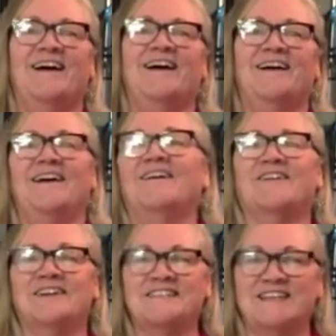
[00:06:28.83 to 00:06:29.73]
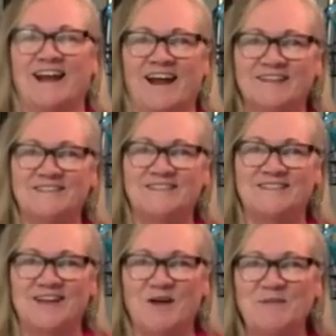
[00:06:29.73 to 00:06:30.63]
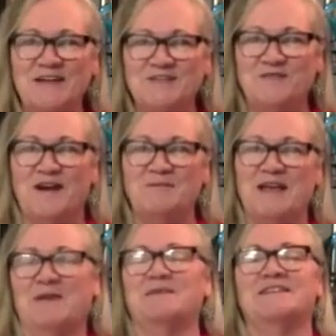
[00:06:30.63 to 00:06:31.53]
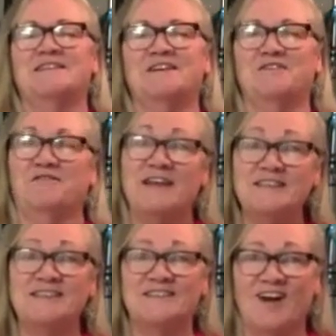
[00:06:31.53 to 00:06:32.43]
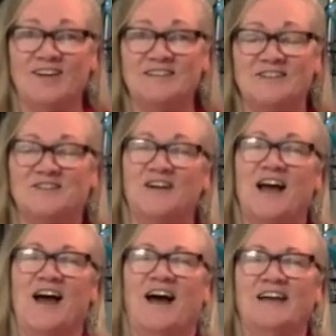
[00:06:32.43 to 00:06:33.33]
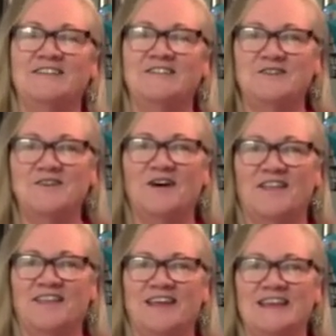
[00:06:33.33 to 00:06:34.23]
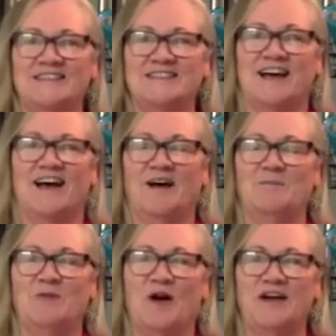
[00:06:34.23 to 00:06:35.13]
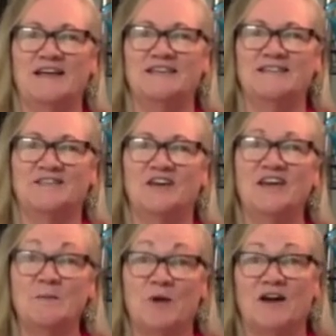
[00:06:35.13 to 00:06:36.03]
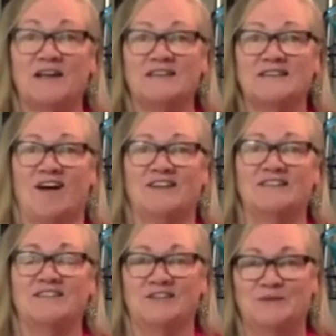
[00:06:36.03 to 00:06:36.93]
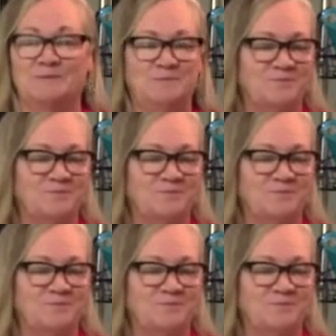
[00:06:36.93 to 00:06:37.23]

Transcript: Oh, Ernestine, I had so much fun being able to see your face and talk to you. I do these cooking parties on Zoom.